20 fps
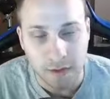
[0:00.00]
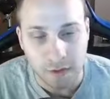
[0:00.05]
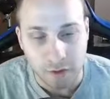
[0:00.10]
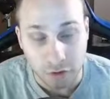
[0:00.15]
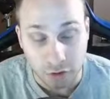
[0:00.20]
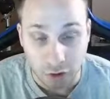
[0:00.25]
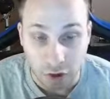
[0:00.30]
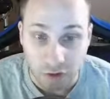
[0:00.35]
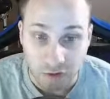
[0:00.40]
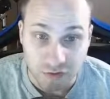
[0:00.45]

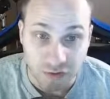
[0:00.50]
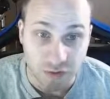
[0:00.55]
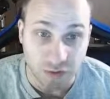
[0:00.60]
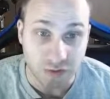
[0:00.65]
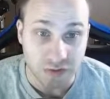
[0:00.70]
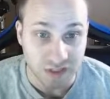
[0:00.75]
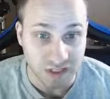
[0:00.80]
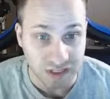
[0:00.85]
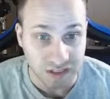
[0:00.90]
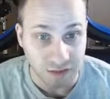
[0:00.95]
You're also
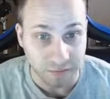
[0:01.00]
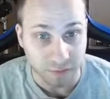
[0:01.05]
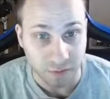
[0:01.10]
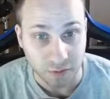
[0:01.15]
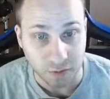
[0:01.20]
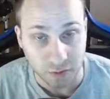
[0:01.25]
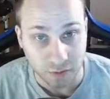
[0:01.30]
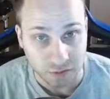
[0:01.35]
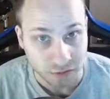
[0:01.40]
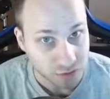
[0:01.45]
using
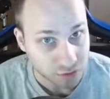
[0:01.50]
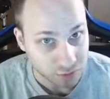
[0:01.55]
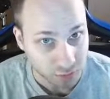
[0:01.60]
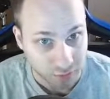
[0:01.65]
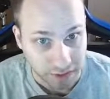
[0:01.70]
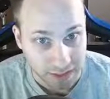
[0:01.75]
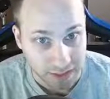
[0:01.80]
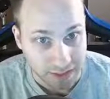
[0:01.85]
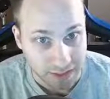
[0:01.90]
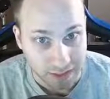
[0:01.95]
difficult
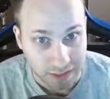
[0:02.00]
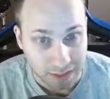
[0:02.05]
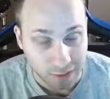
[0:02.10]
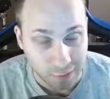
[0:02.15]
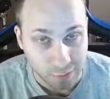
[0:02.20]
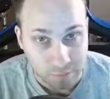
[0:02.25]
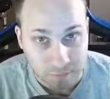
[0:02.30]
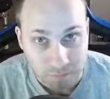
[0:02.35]
terrain now.